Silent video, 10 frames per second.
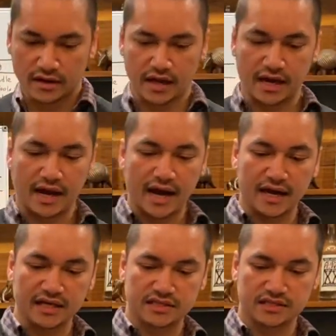add
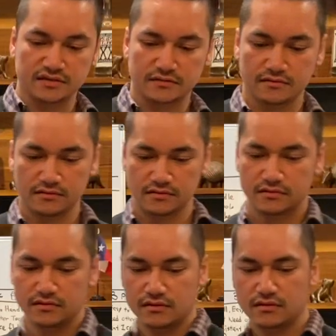ice,
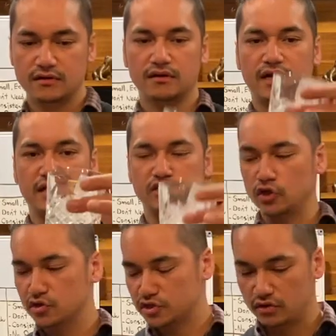like
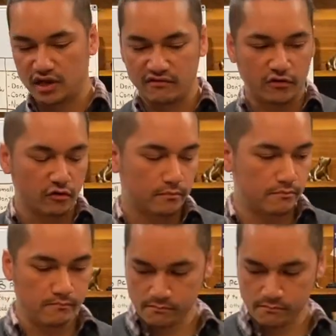so-so level.